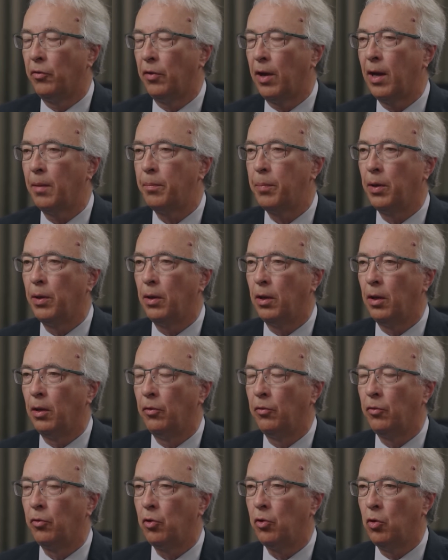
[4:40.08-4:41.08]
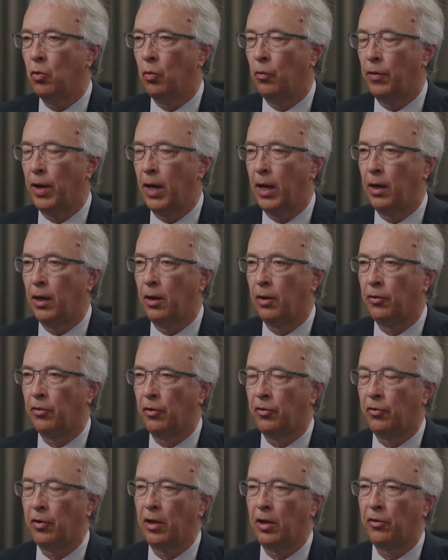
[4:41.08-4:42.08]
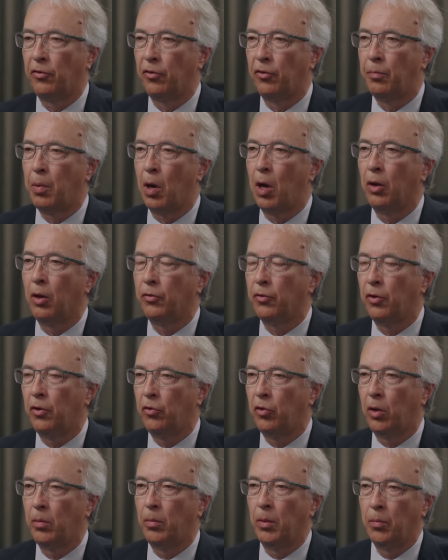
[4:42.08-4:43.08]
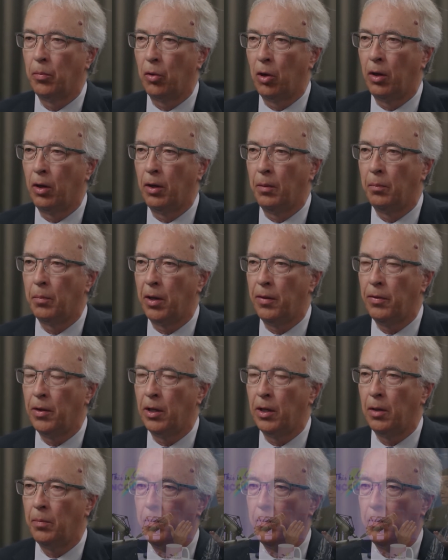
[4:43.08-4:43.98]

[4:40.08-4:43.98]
there's not a problem for carbon-based life forms. And that's being, but